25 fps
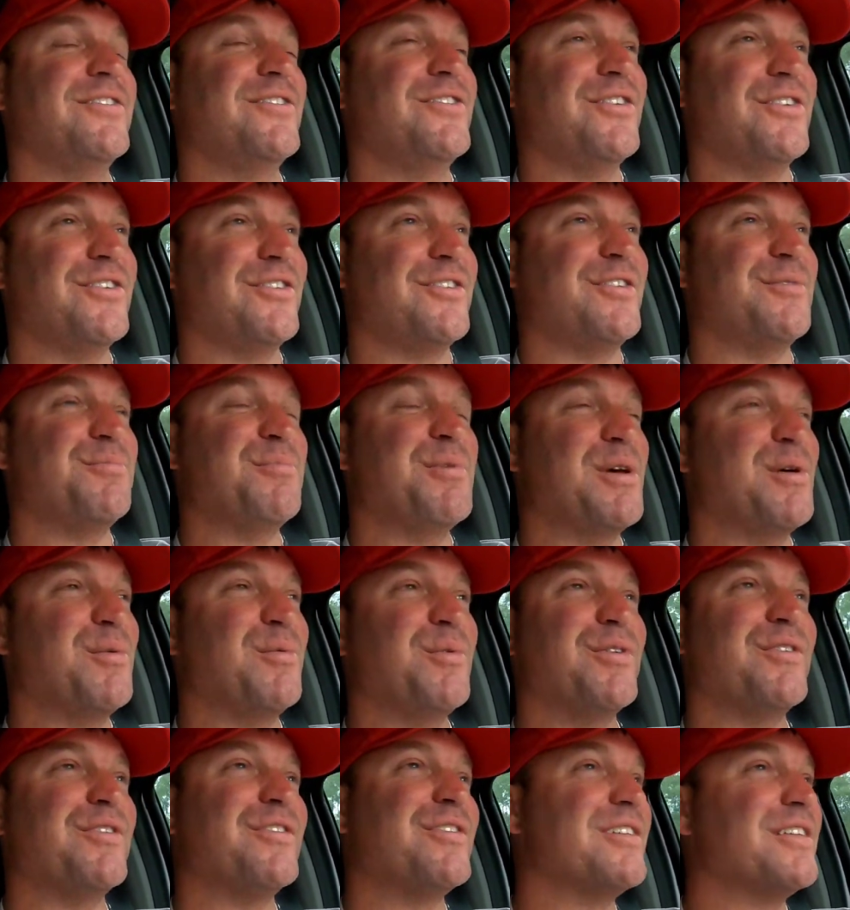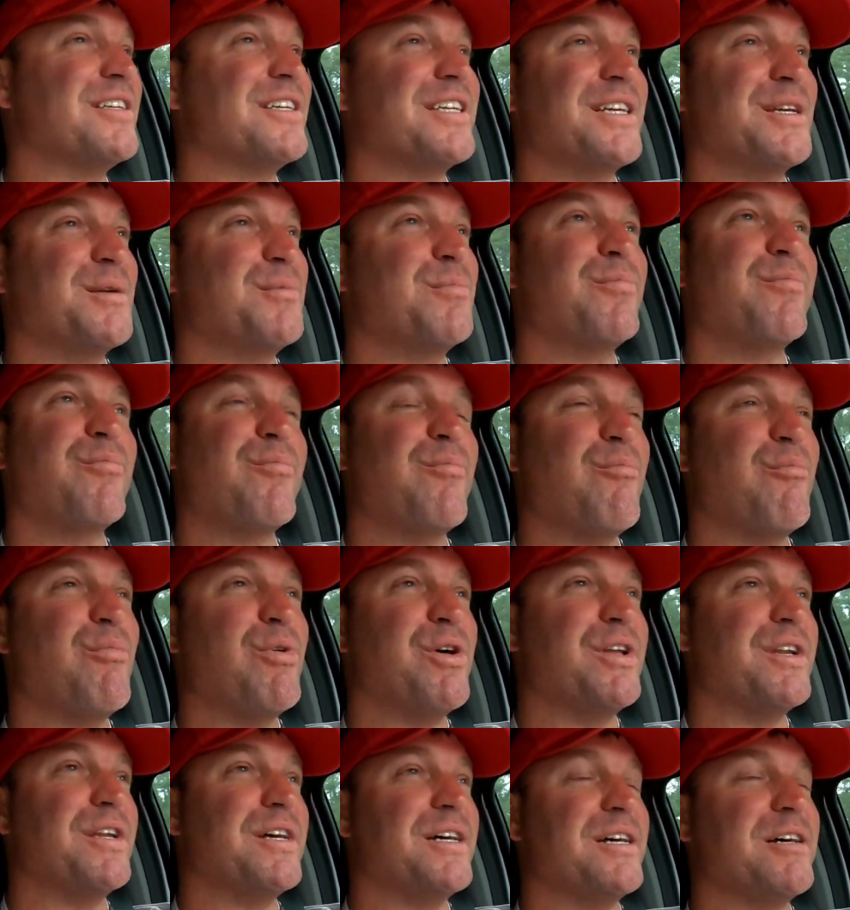just to be able to sleep.
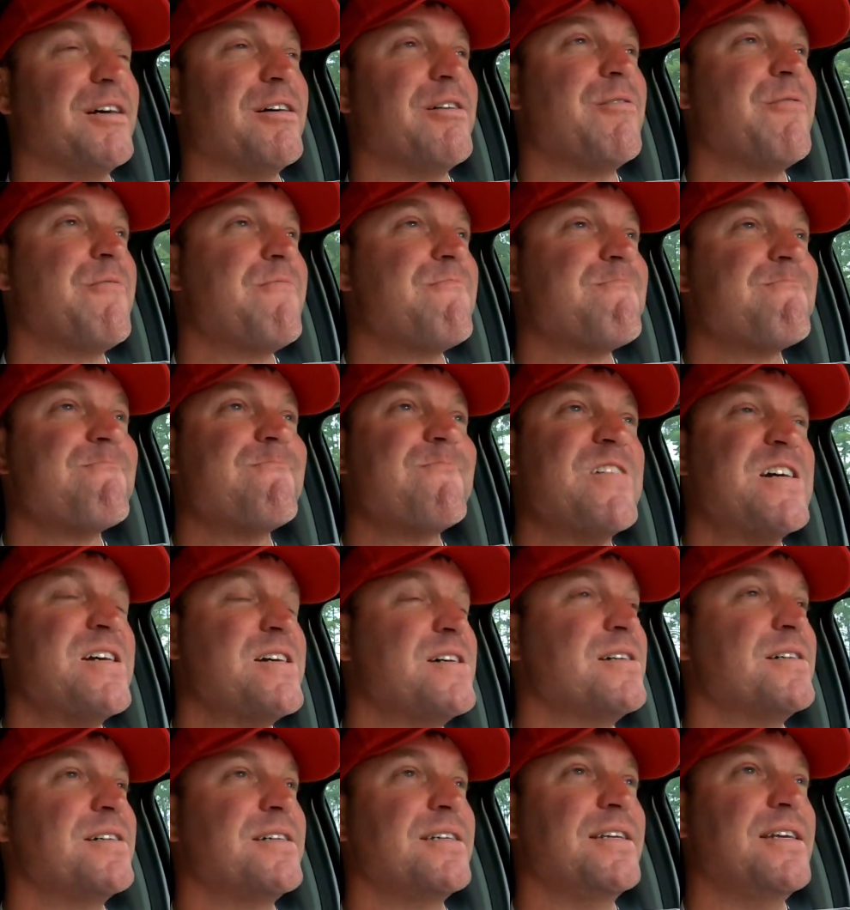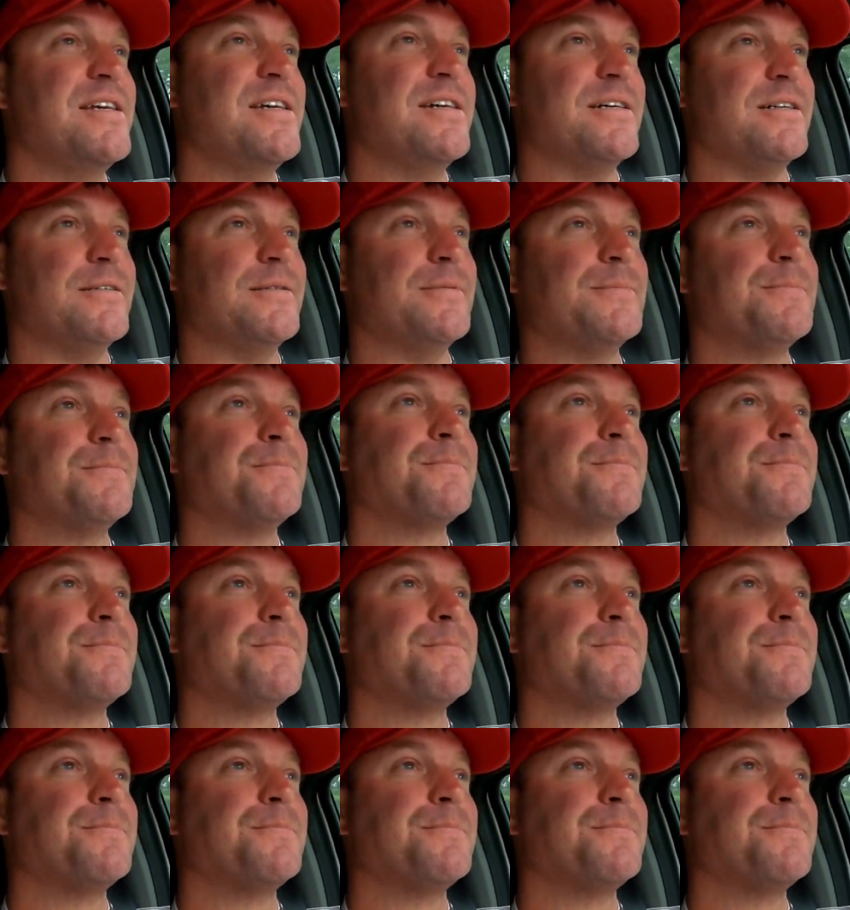But uh, yeah,